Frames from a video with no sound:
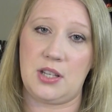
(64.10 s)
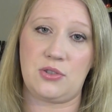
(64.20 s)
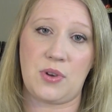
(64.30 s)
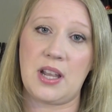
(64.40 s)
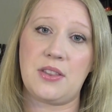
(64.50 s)

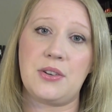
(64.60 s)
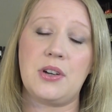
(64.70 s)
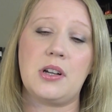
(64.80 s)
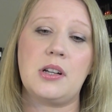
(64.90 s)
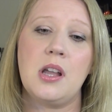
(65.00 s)

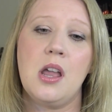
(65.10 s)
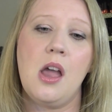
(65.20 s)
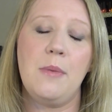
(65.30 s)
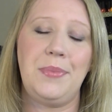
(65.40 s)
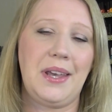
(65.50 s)
strengthener
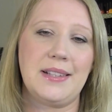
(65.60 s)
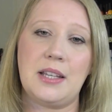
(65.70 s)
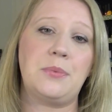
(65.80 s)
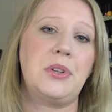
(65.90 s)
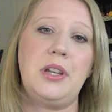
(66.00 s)
because I
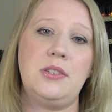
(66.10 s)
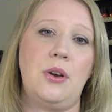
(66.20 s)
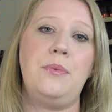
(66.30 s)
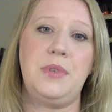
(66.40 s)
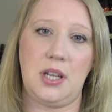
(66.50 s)
really
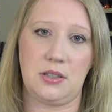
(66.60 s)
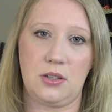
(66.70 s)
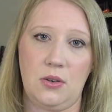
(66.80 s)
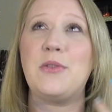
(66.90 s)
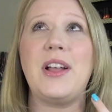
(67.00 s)
don't need
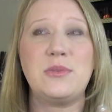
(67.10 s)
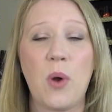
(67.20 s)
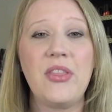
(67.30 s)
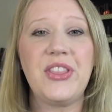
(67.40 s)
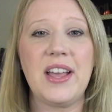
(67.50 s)
to. Or that's
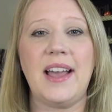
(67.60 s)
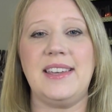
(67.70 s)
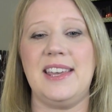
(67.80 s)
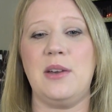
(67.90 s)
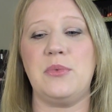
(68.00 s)
one thing I
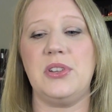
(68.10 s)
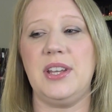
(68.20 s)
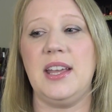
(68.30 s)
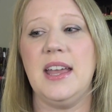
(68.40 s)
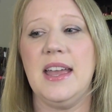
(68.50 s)
can't
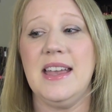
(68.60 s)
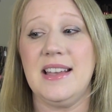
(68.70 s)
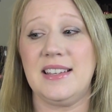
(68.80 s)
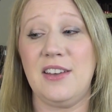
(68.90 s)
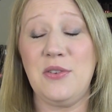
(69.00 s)
really
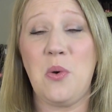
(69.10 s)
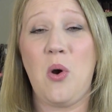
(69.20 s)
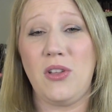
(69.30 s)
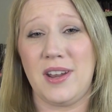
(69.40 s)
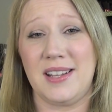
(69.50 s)
give you a
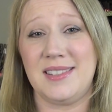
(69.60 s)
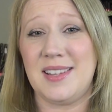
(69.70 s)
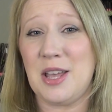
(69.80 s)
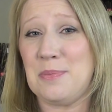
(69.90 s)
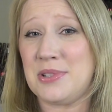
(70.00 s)
whole lot of
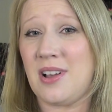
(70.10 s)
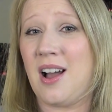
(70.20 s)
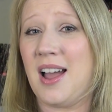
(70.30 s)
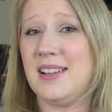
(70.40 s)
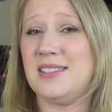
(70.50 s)
tips
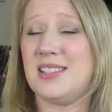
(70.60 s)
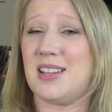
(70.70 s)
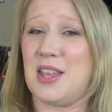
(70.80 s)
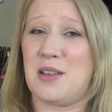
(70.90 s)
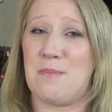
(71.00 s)
on to
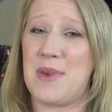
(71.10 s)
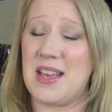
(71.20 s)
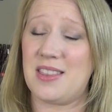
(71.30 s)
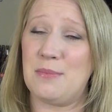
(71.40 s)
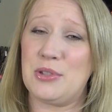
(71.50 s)
like
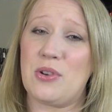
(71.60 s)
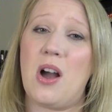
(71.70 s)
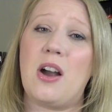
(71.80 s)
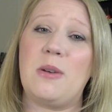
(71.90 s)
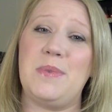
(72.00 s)
make them
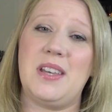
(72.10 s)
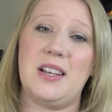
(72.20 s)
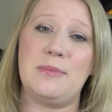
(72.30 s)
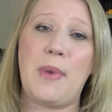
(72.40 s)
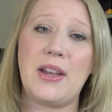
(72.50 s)
stronger
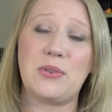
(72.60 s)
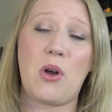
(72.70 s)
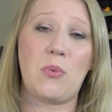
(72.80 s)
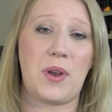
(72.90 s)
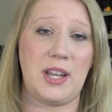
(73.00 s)
because mine are
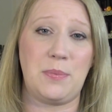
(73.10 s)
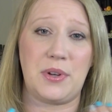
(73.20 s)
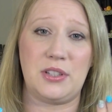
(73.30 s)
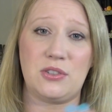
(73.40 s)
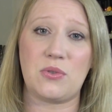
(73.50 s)
already
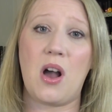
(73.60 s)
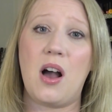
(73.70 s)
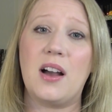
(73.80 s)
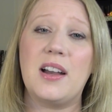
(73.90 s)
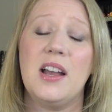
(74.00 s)
pretty
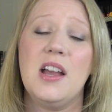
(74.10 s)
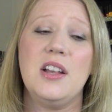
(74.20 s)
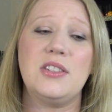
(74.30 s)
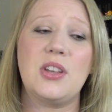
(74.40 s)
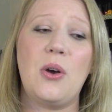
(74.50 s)
strong.
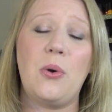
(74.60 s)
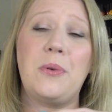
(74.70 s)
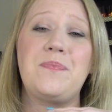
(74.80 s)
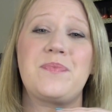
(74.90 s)
So